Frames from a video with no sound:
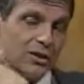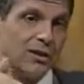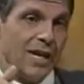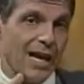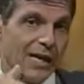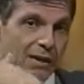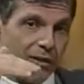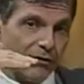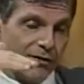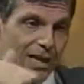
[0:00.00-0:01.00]
take
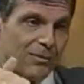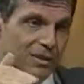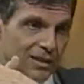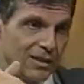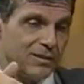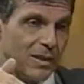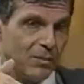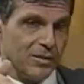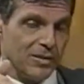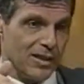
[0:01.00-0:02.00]
vitamin D
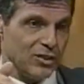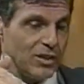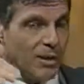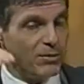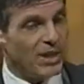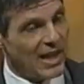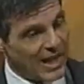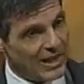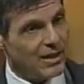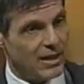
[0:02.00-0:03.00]
supplementation up to
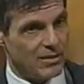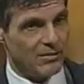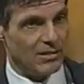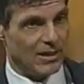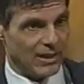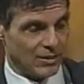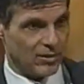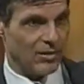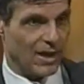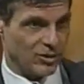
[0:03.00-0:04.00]
800
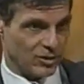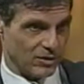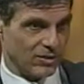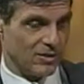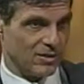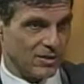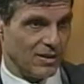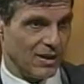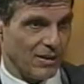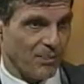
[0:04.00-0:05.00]
international units a day,